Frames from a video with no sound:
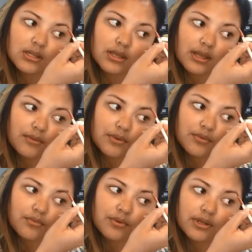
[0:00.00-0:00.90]
like I would
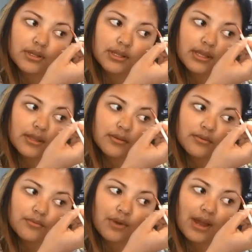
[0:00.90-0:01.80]
really
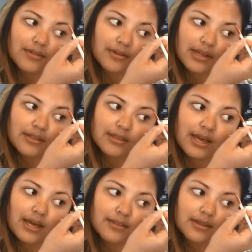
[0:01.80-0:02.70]
rather get
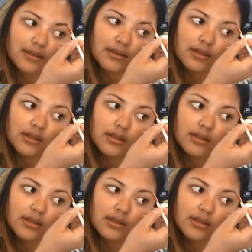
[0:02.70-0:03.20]
that than